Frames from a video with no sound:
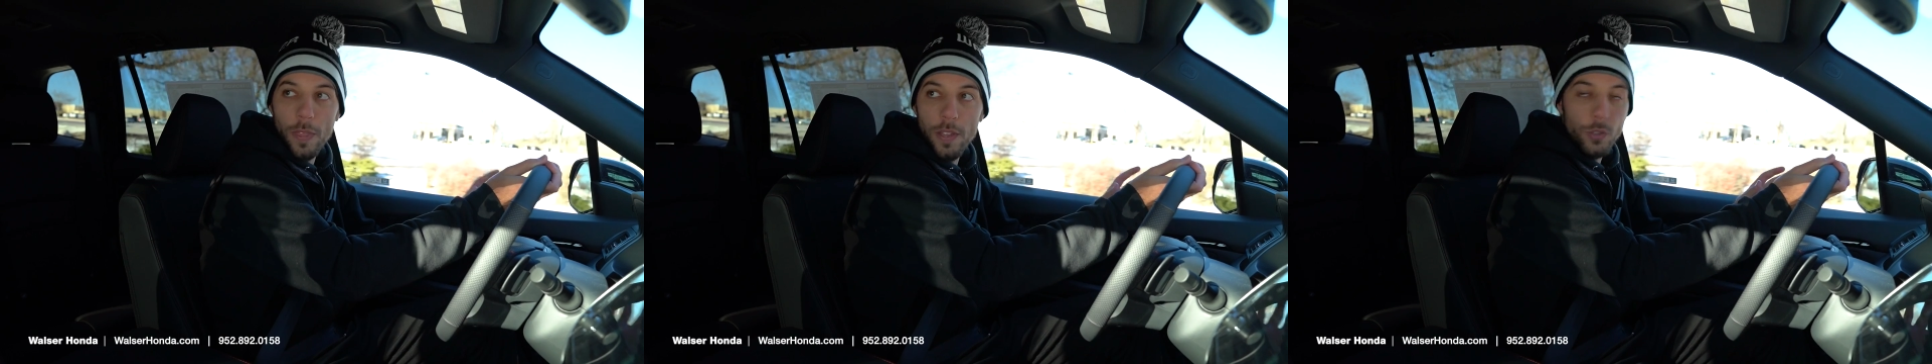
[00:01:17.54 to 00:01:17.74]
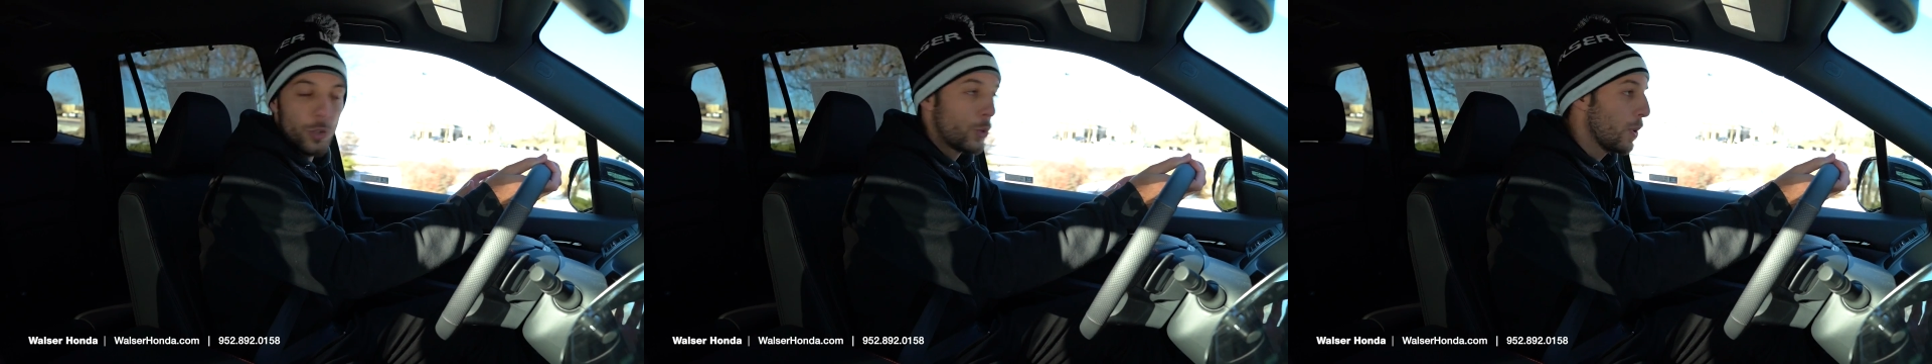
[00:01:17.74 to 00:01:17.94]

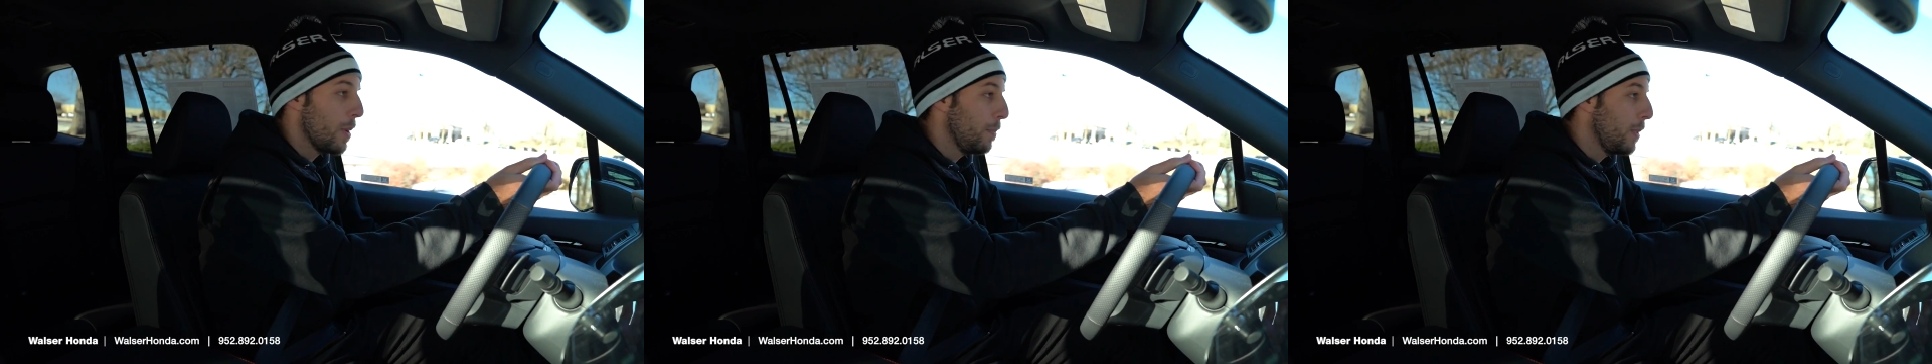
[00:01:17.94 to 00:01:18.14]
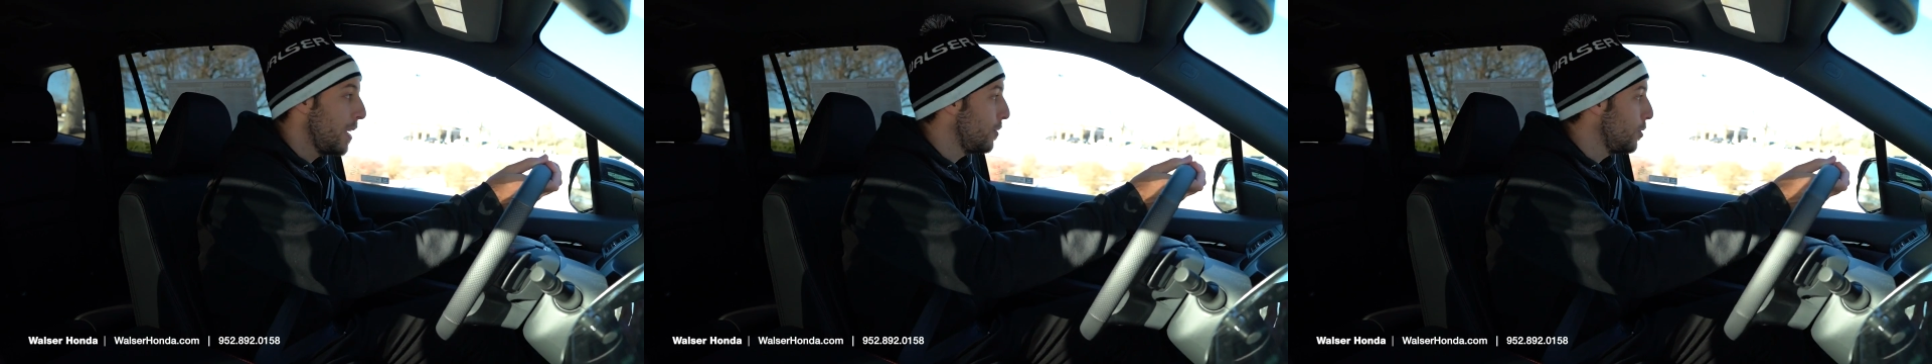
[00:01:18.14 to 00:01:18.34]
the
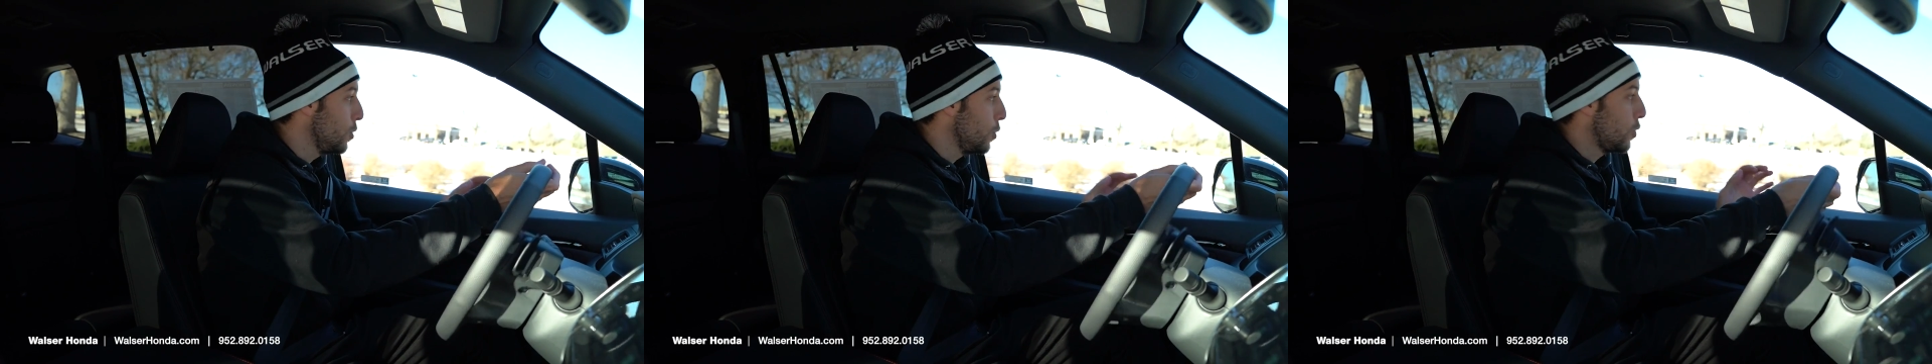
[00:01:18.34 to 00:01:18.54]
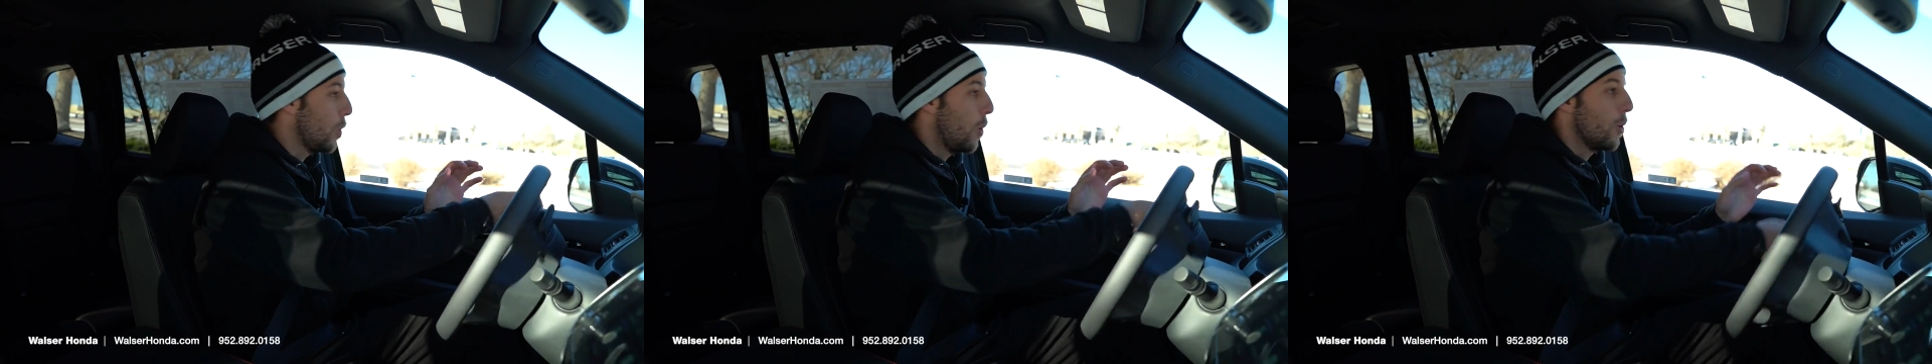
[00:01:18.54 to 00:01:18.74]
trim
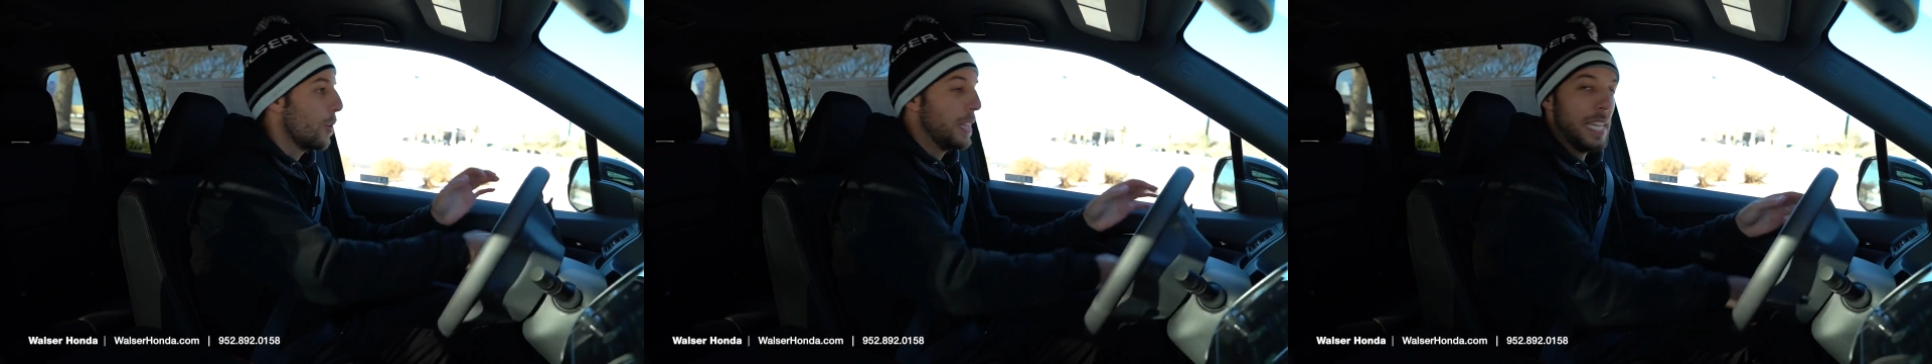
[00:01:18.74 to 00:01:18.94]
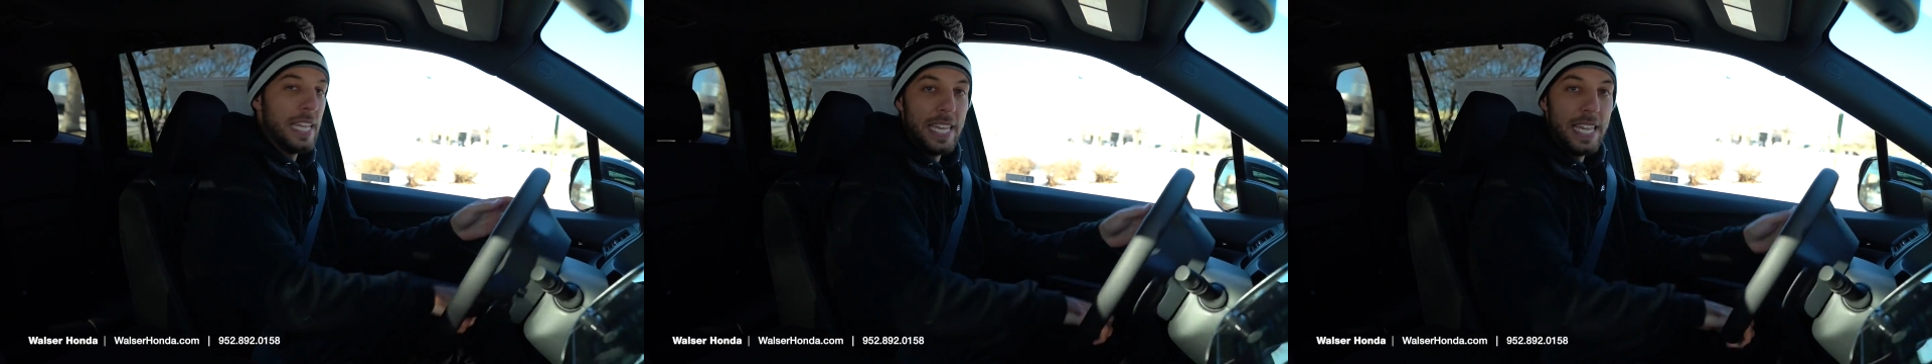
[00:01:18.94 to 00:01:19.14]
levels are
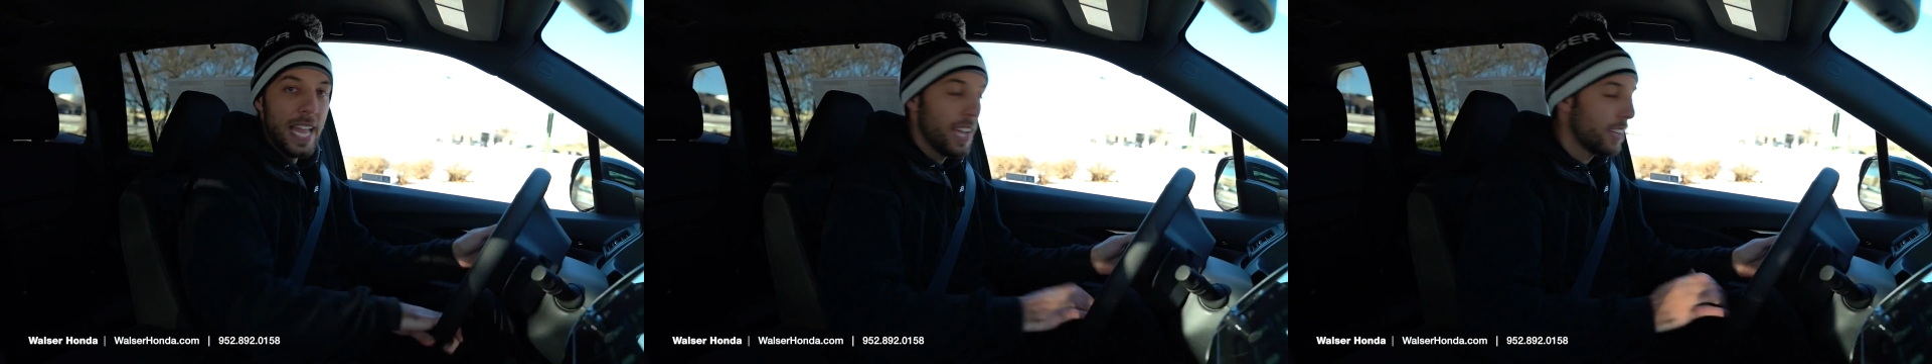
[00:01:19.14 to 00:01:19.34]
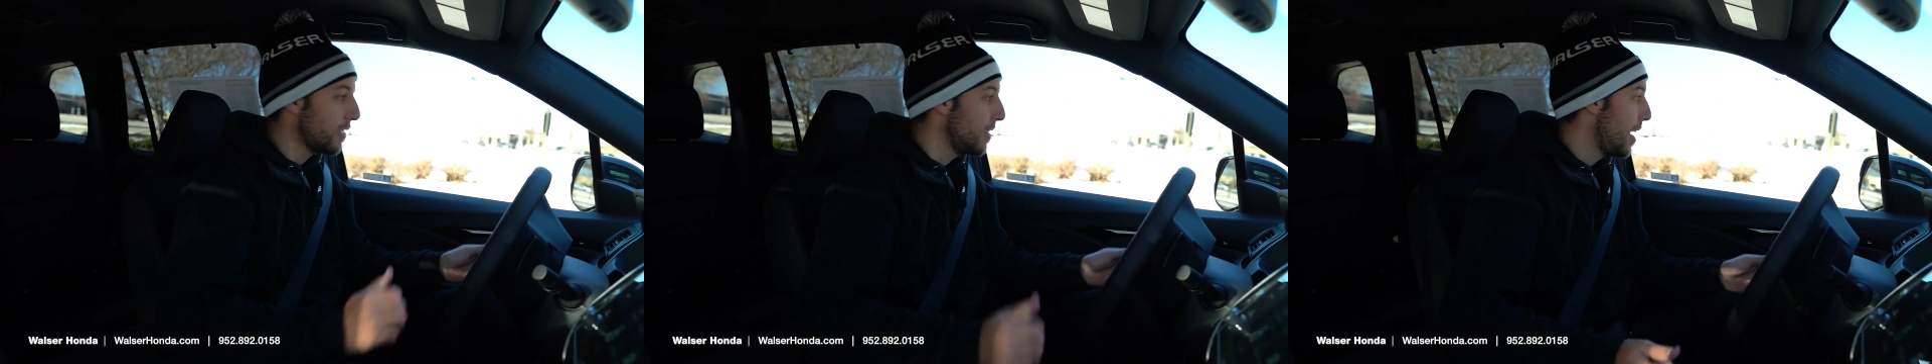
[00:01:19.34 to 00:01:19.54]
the
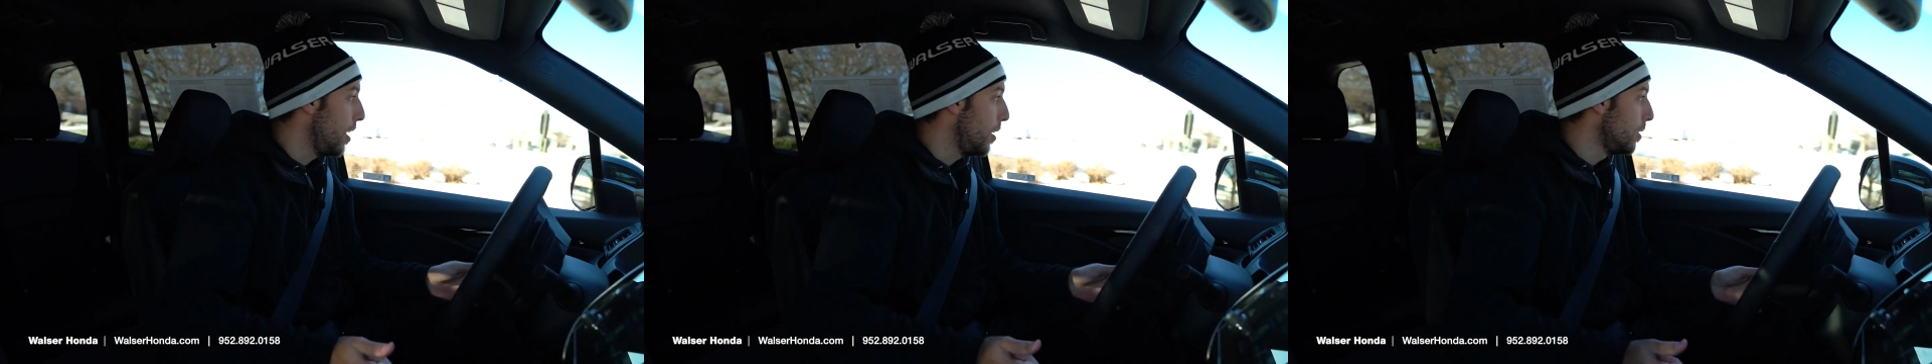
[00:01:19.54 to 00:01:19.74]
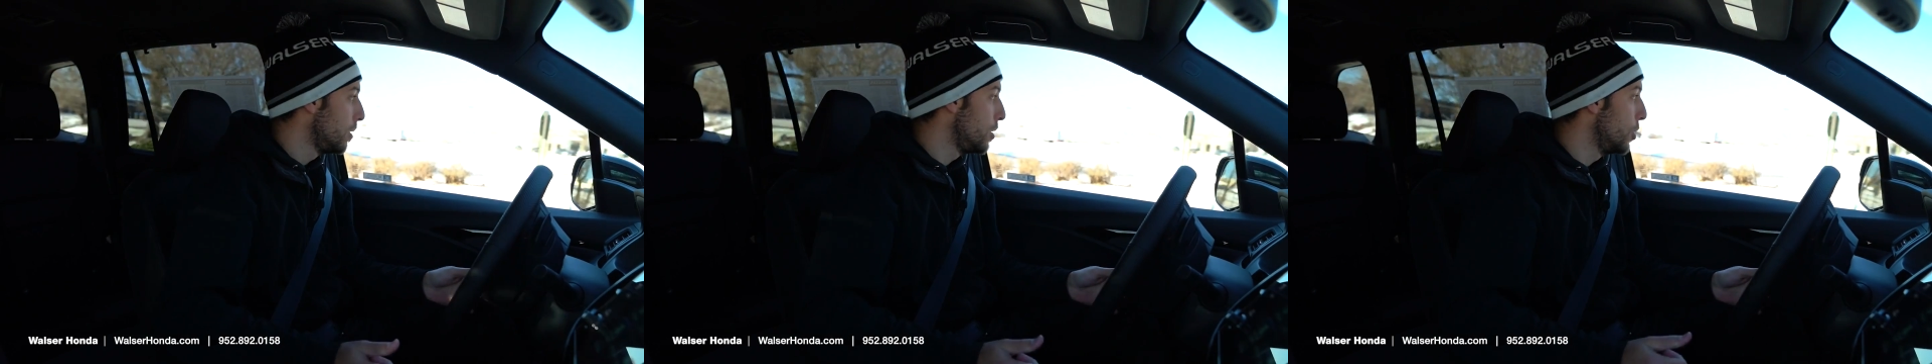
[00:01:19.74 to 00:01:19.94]
EXL,